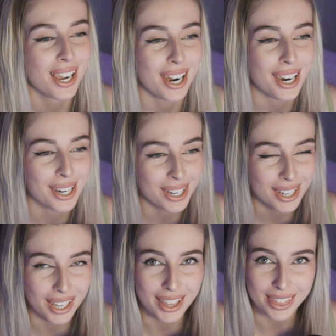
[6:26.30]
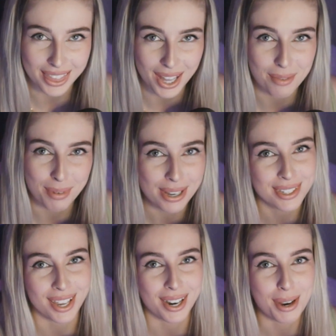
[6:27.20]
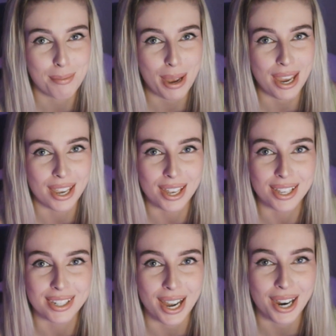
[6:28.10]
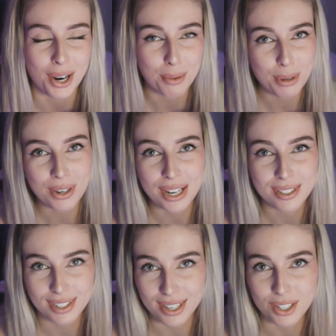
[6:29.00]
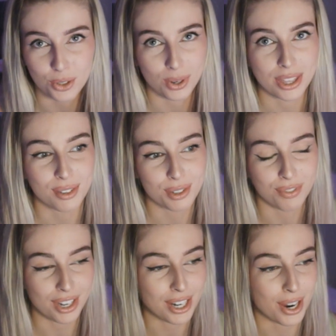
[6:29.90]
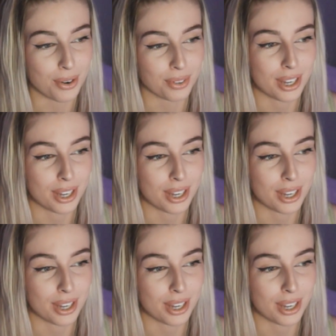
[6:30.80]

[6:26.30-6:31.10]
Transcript: I love my setup and I hope you guys enjoyed this video.